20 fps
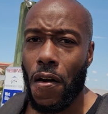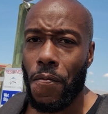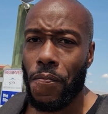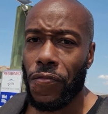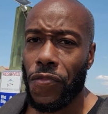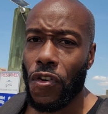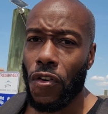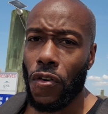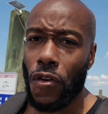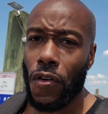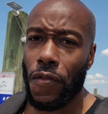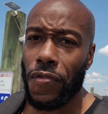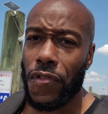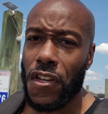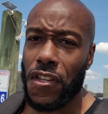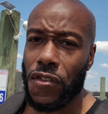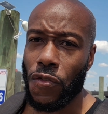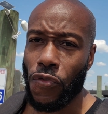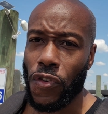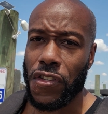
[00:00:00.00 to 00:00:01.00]
these
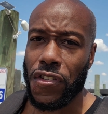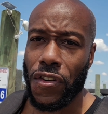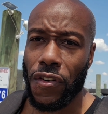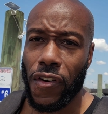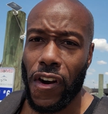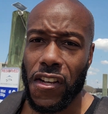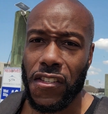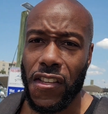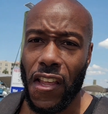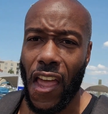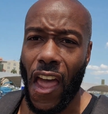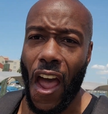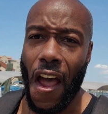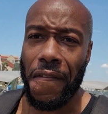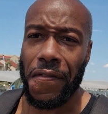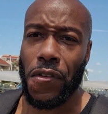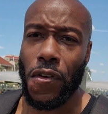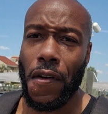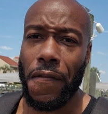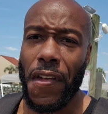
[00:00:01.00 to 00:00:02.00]
aristocrats, they have to
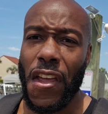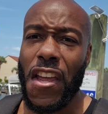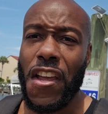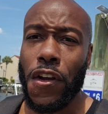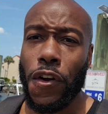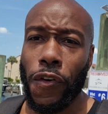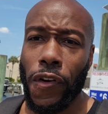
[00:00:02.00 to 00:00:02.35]
have increased